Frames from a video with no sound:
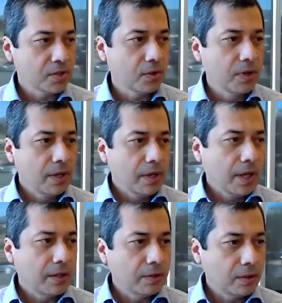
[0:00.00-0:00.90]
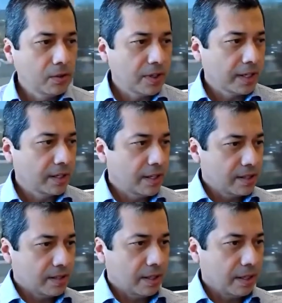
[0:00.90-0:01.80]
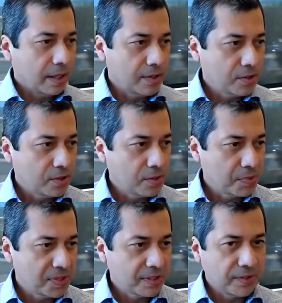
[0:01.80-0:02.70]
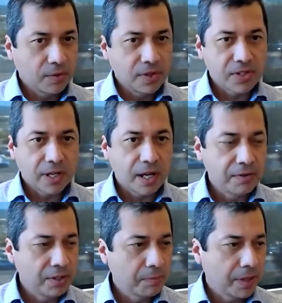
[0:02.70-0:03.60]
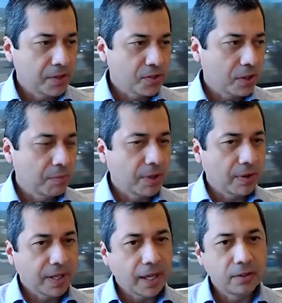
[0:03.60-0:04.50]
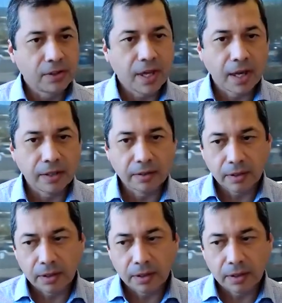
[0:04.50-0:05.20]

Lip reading: So I don't know that I can answer specifically the question how eager parents are, but I can look at